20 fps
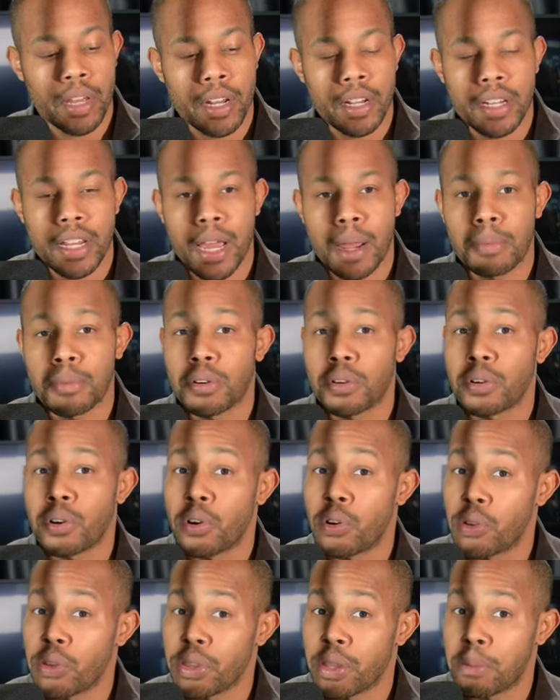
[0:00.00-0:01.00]
adapter
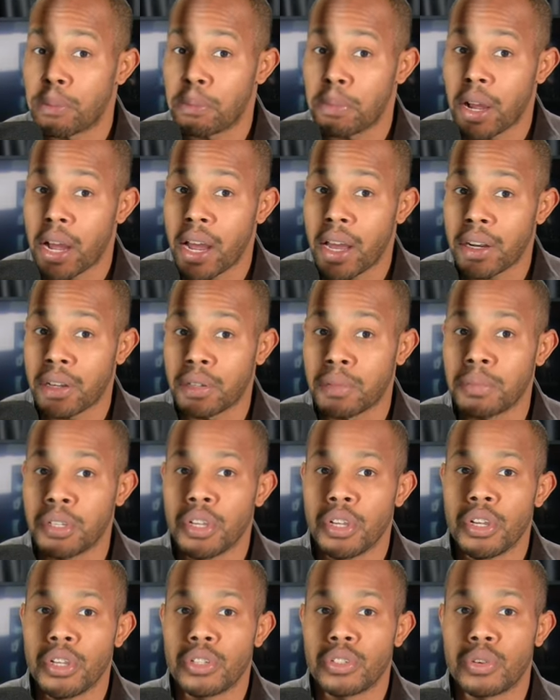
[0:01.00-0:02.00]
on the bottom
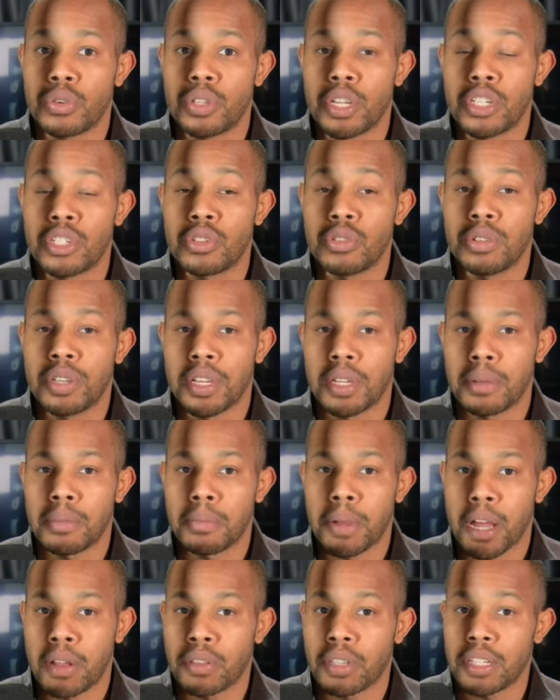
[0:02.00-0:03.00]
so that you can
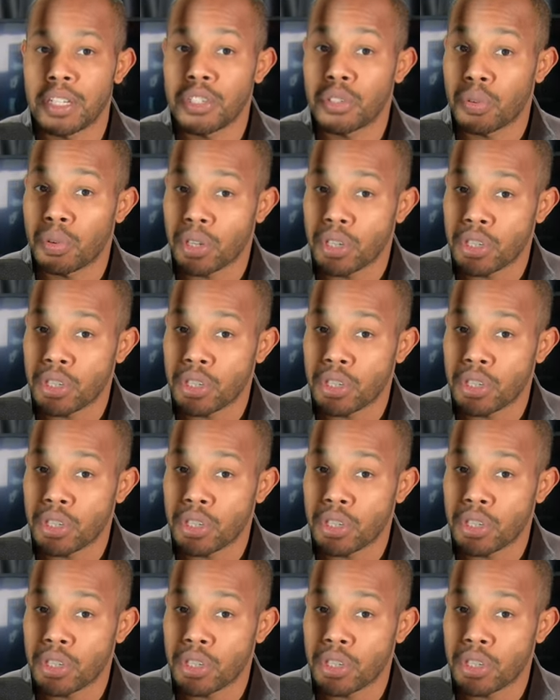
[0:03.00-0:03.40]
mount these on a